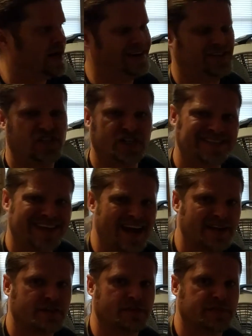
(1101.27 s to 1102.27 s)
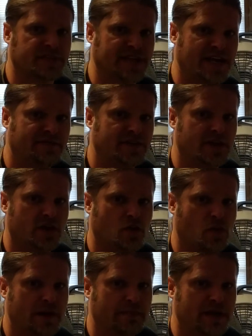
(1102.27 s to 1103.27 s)
I just got some safety
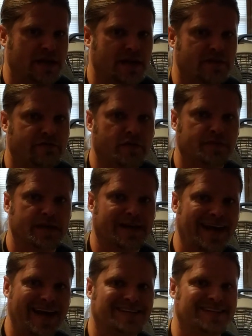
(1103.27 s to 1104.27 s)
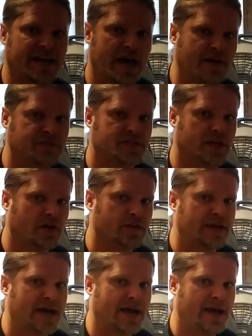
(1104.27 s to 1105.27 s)
equipment in from the last knife sale
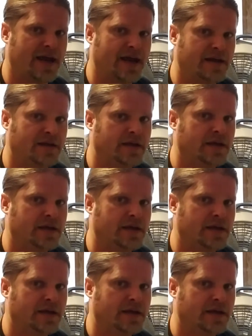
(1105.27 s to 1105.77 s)
that I had.